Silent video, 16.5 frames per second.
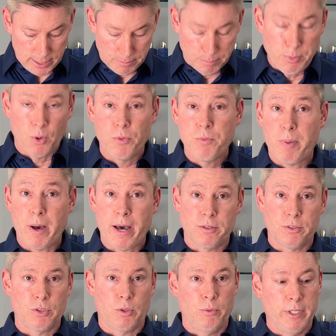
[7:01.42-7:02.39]
Both
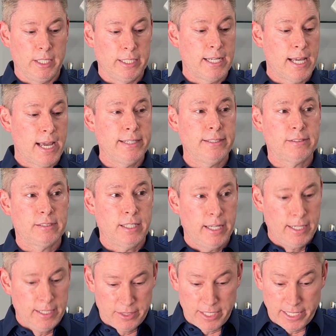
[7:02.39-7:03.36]
bottles are really nice.
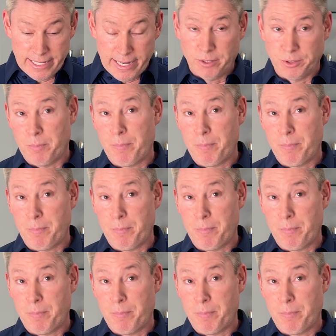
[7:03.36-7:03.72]
They nailed the